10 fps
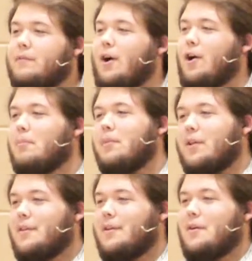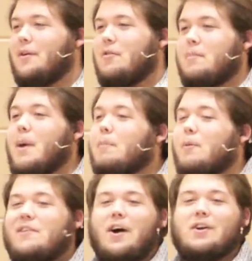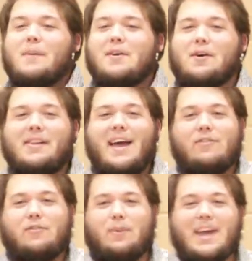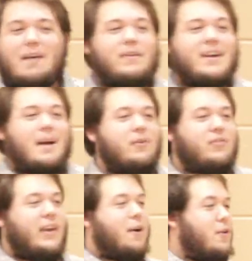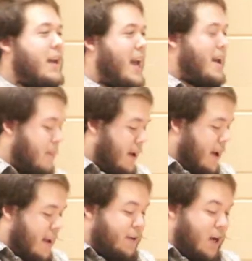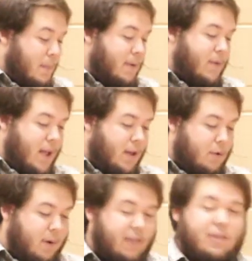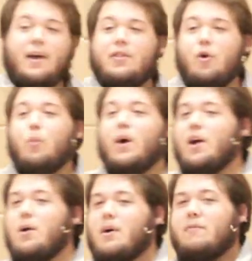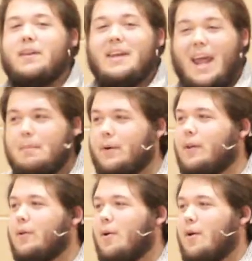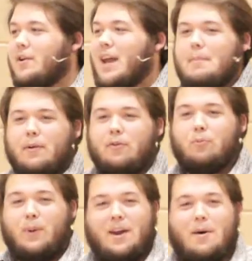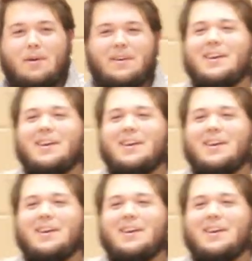Carmel. Remember, we talked about her last week. Every time you see her name, it's going to be followed with the widow of the Nabal or Nabal's widow,